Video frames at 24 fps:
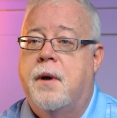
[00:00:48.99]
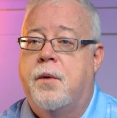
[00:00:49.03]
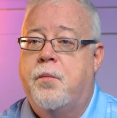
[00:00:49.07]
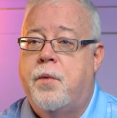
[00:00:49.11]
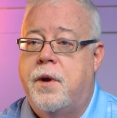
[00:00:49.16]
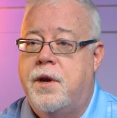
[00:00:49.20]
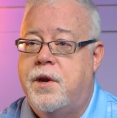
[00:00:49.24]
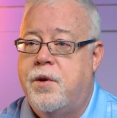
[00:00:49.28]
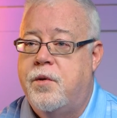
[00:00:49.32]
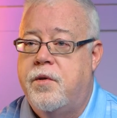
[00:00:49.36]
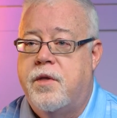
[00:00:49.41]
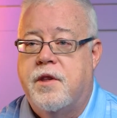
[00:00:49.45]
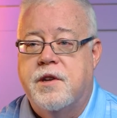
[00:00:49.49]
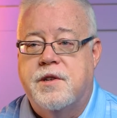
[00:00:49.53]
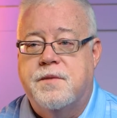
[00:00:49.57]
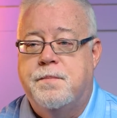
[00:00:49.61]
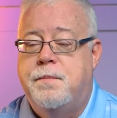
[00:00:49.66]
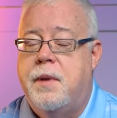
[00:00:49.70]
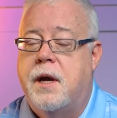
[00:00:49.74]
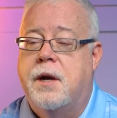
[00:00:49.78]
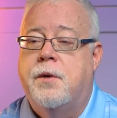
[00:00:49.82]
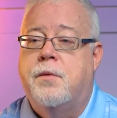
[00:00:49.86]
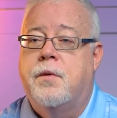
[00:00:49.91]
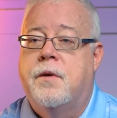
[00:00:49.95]
but we do this
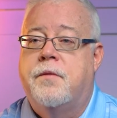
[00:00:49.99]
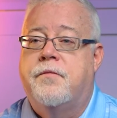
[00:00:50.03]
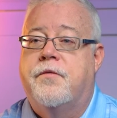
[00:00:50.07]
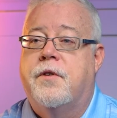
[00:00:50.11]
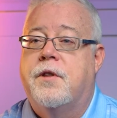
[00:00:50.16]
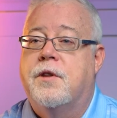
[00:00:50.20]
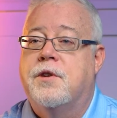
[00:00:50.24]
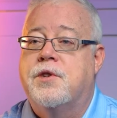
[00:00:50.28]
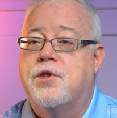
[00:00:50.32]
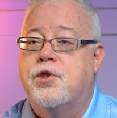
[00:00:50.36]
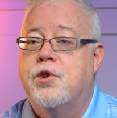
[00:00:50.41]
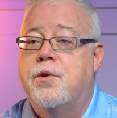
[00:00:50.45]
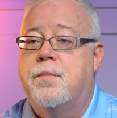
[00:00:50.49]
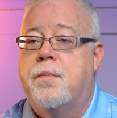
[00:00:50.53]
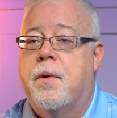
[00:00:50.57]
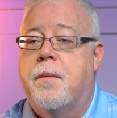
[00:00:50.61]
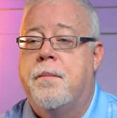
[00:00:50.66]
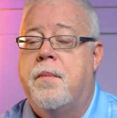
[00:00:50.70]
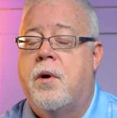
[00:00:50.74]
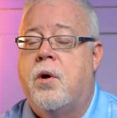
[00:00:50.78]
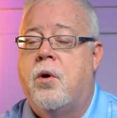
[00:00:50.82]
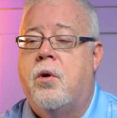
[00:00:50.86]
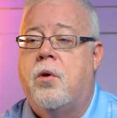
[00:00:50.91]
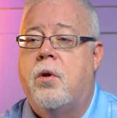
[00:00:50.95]
big one for the
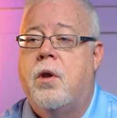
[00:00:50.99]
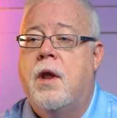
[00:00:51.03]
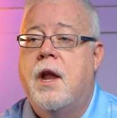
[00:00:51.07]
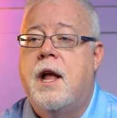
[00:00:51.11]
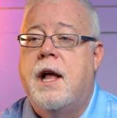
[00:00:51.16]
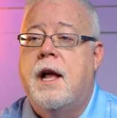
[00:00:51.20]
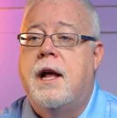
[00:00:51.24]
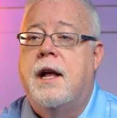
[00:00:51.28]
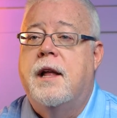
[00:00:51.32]
Super Bowl.